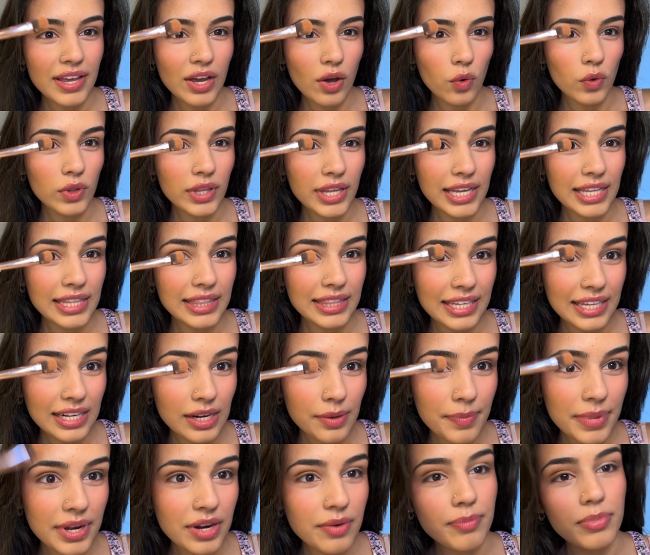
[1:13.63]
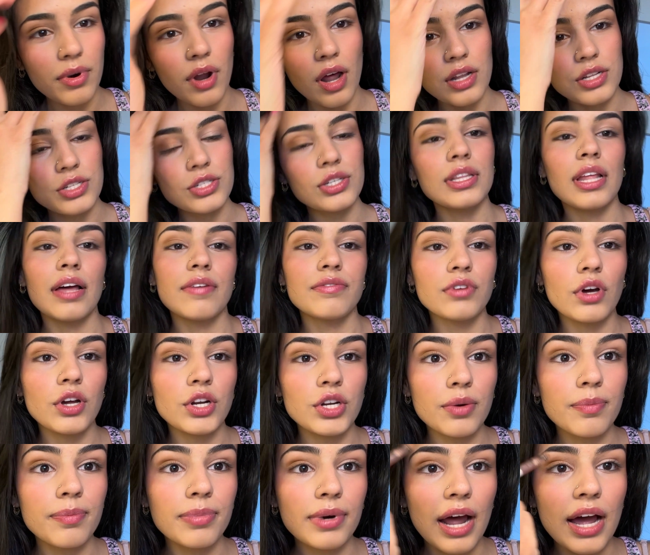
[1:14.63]
only a little bit of bronzer left on
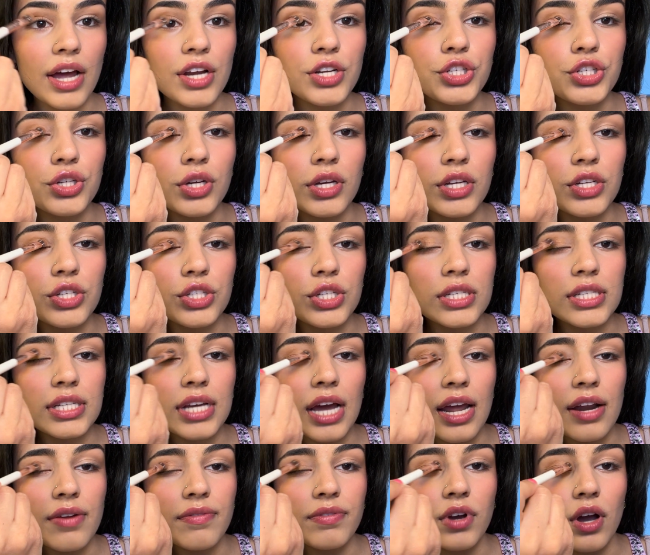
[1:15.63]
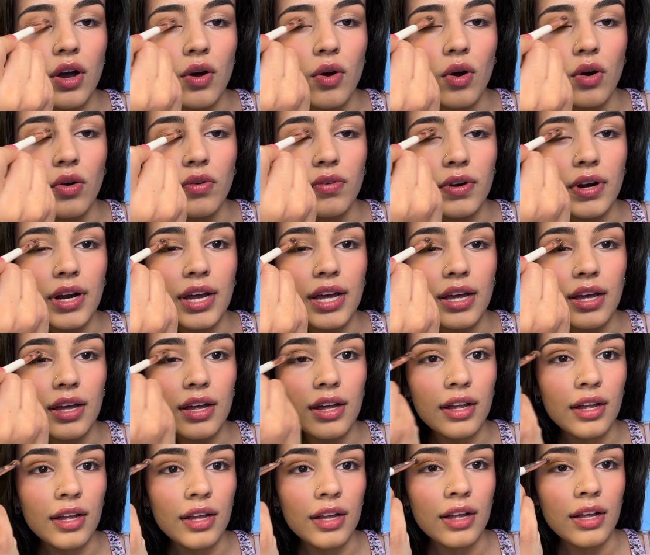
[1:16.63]
your brush. You can just kind of go over it
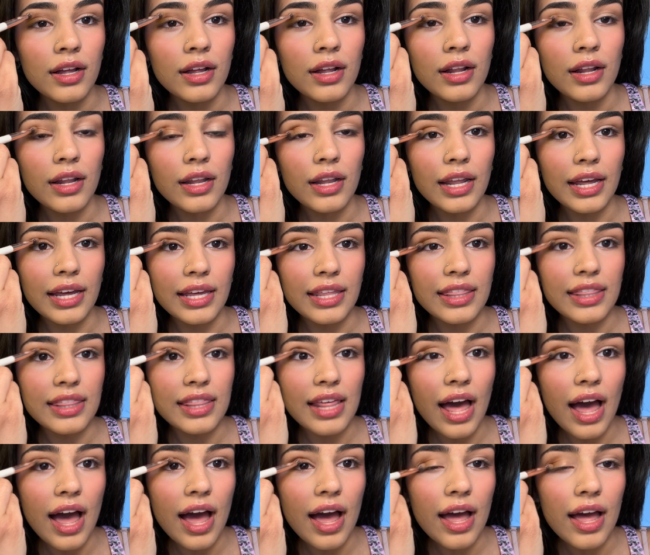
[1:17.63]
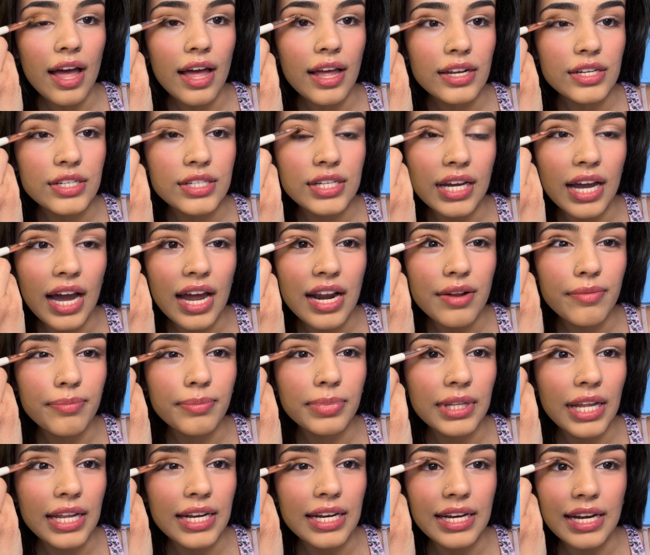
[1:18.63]
like that to kind of
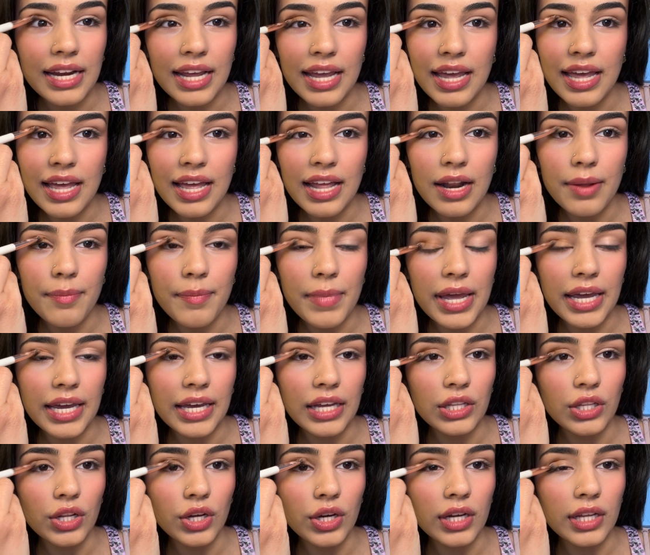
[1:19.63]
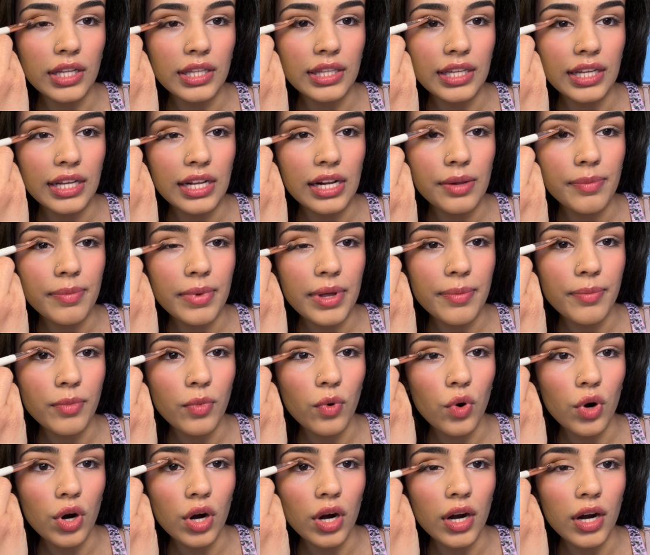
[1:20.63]
blend it in and make it look a little bit
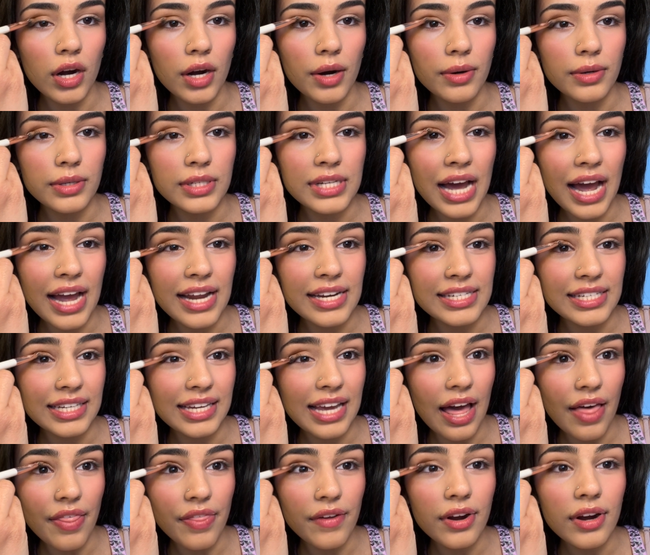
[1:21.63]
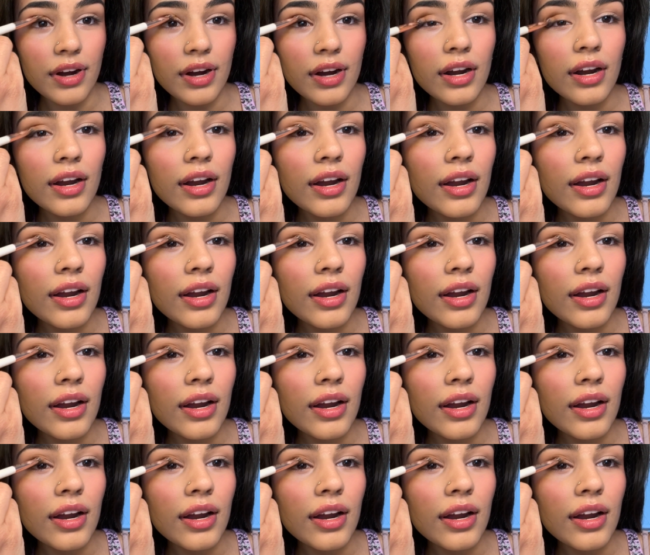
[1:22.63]
more tied together.